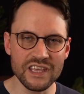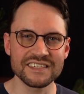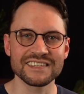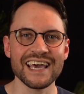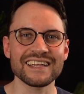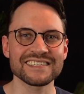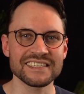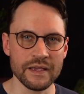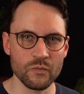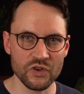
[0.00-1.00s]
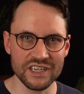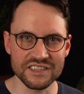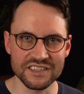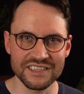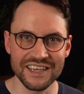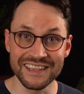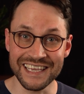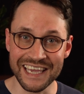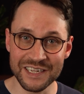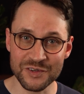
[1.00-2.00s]
the exact same reasons,
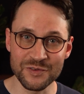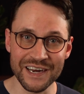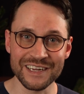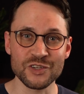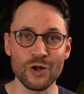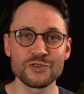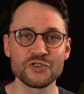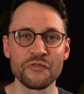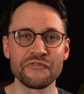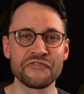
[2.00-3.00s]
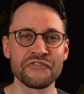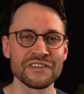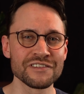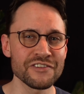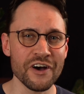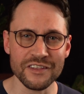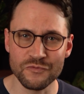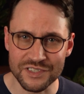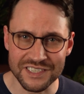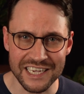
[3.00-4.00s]
the internet is also
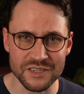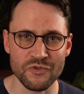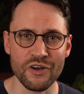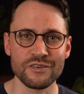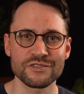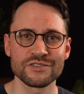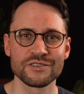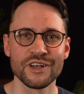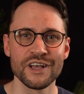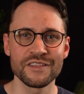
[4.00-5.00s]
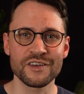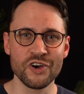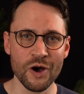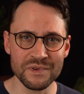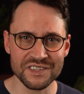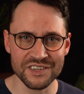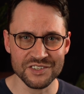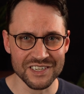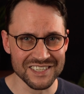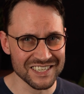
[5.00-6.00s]
flooded with SaaS products. The competition is